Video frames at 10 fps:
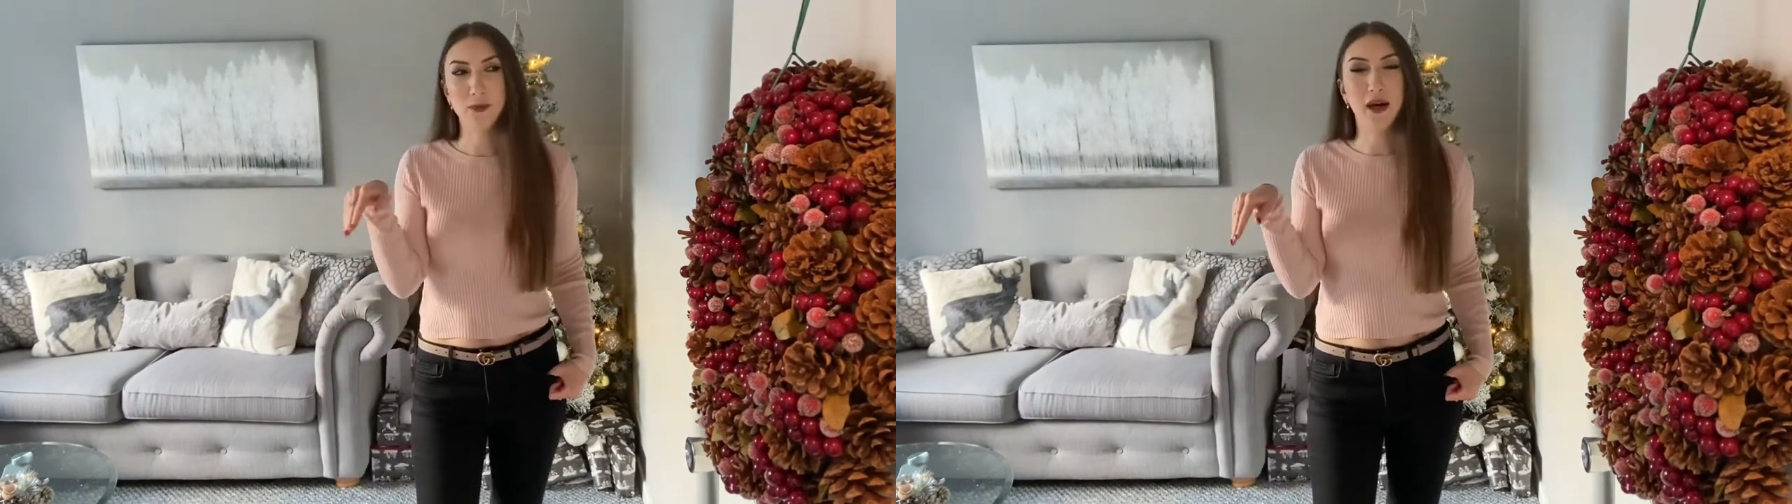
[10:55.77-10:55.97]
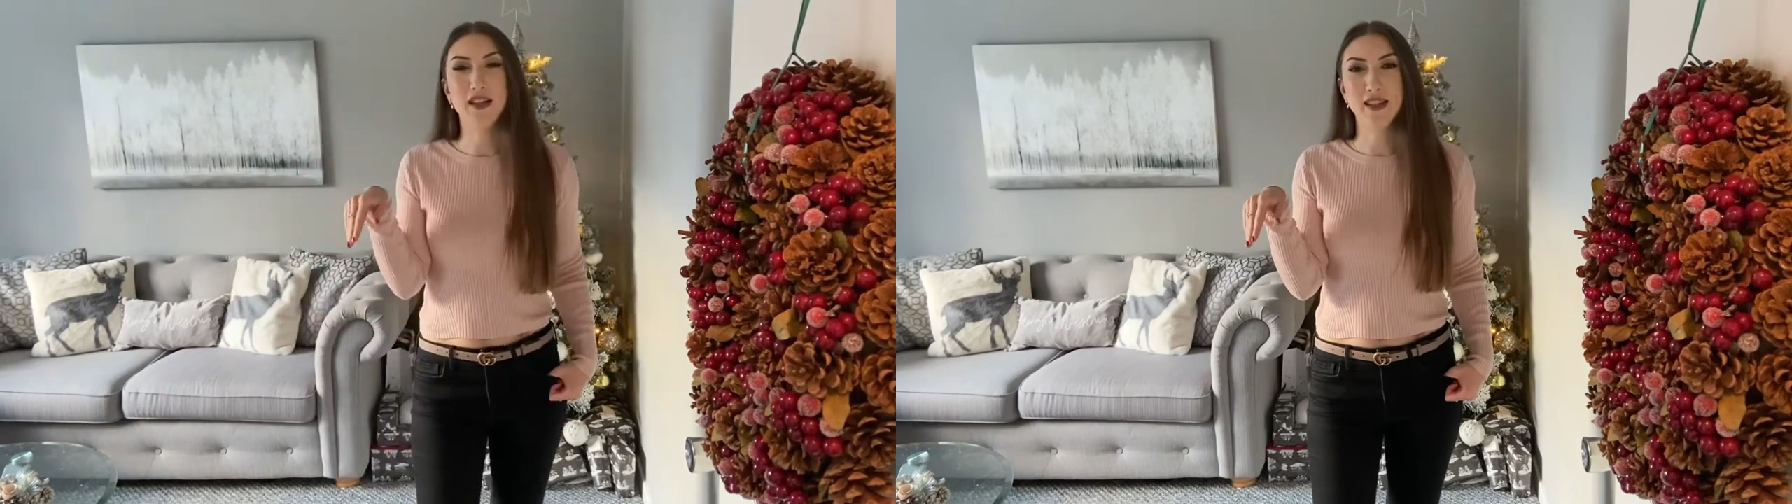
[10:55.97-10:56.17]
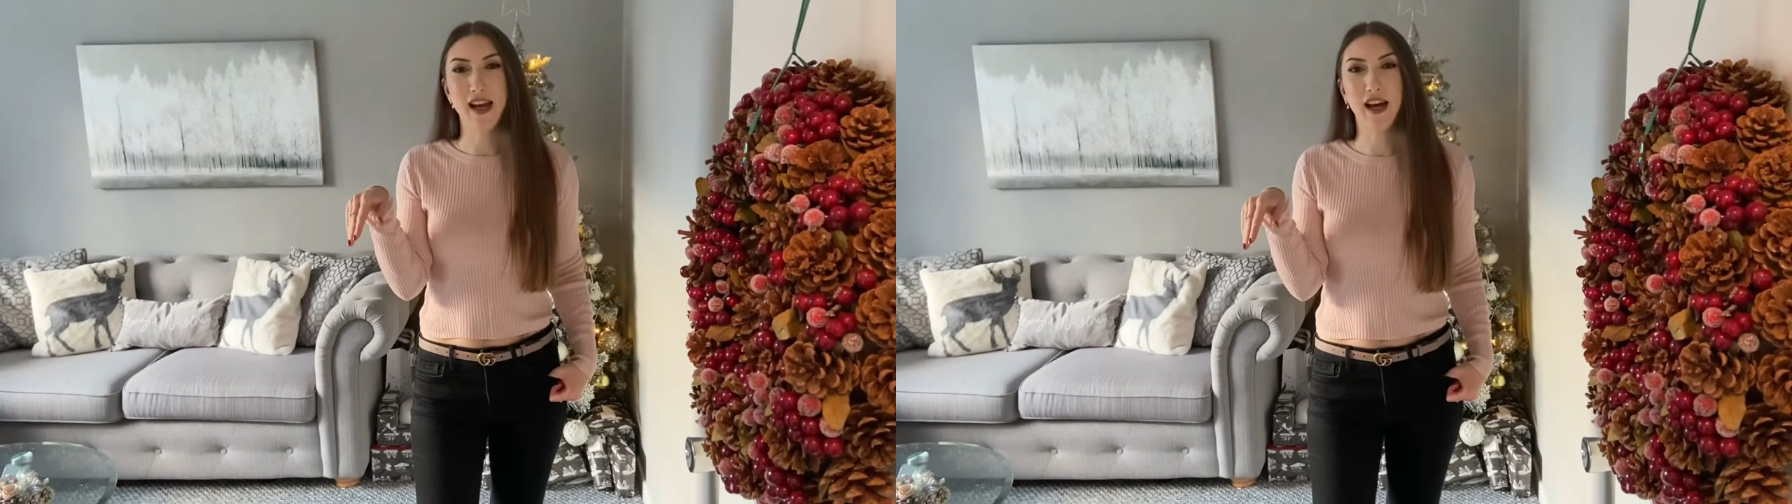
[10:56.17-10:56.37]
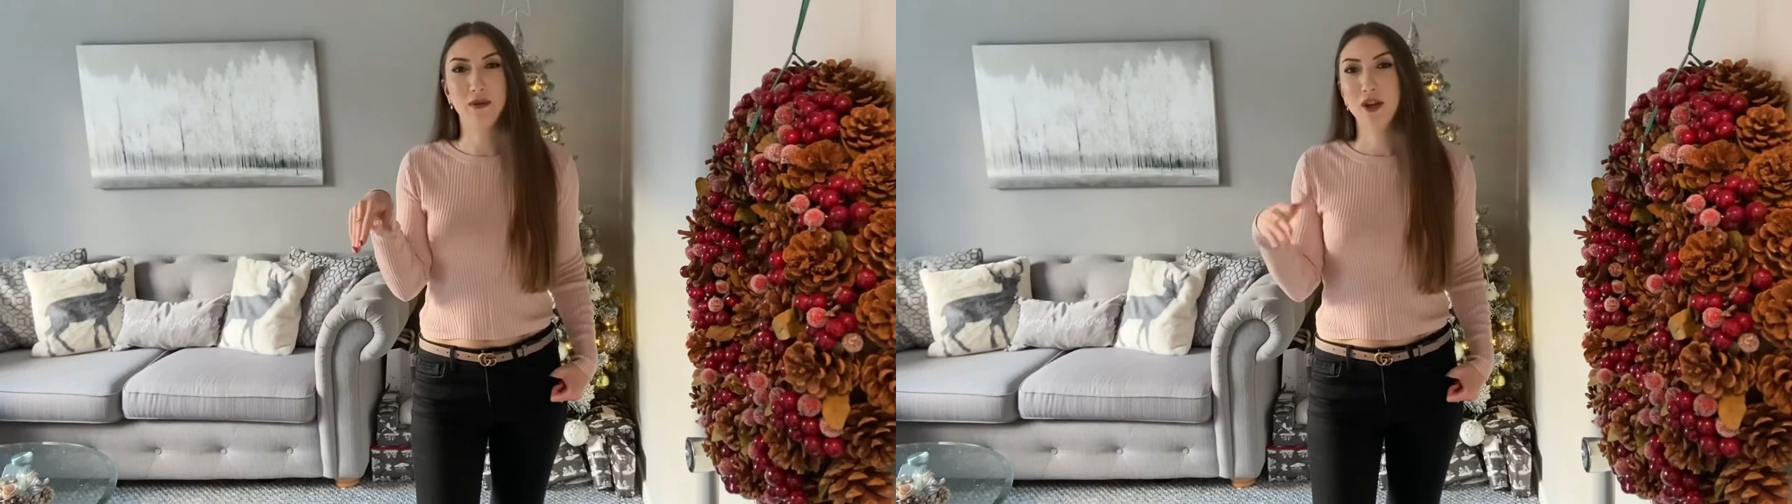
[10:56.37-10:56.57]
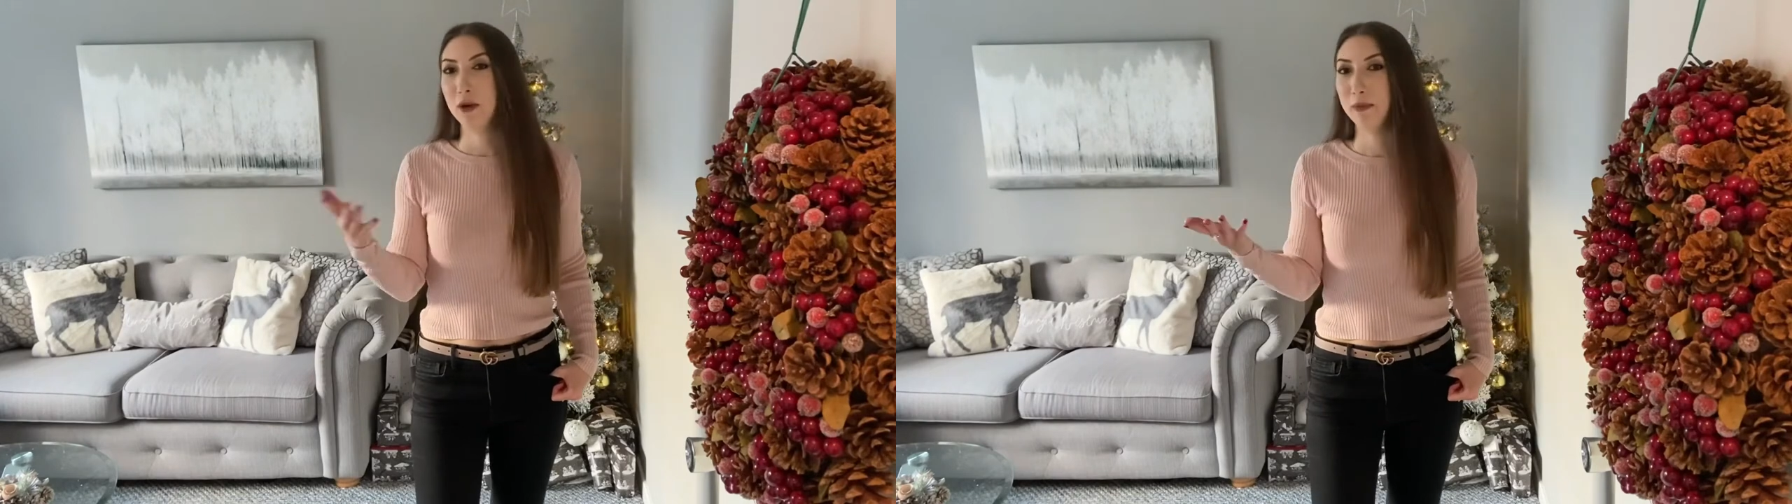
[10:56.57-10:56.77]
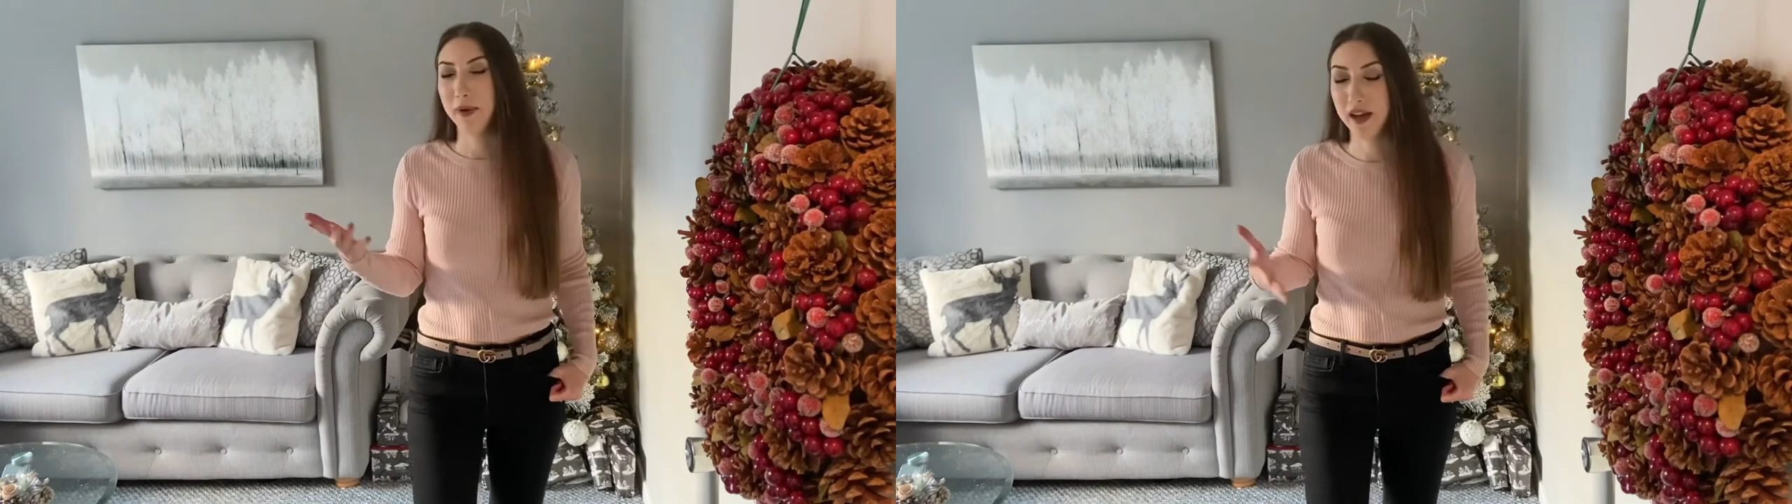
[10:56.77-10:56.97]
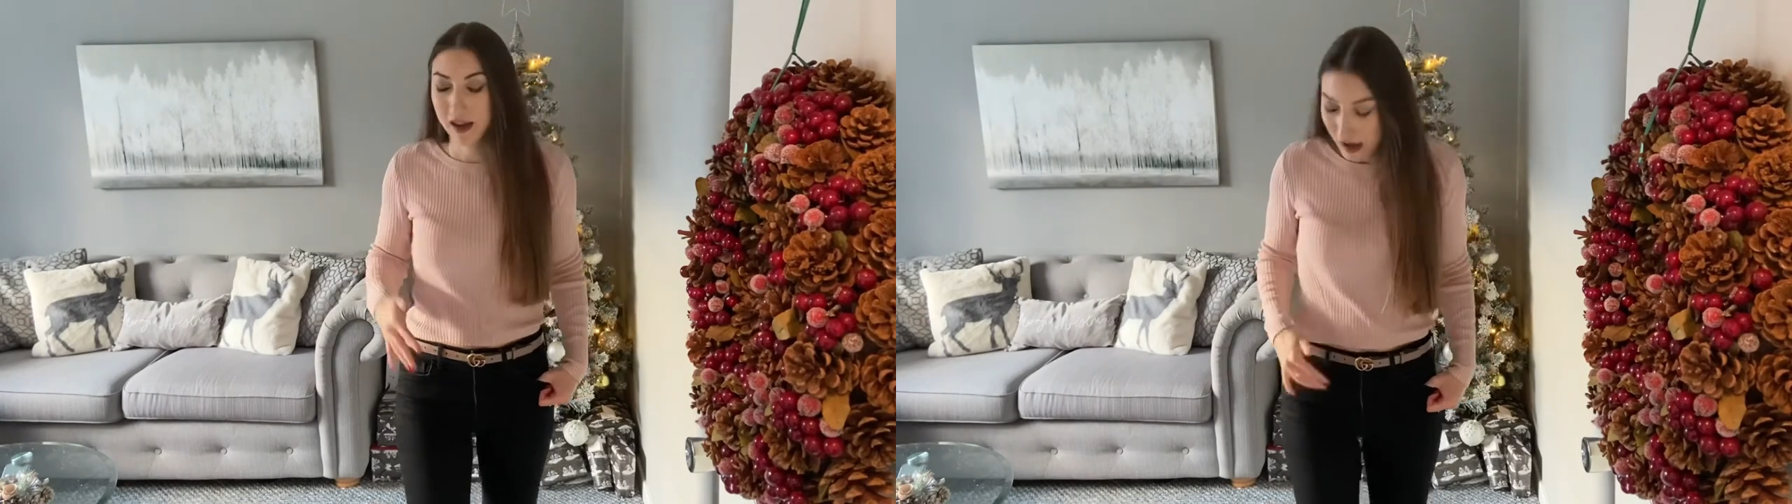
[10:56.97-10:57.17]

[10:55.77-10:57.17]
button down, but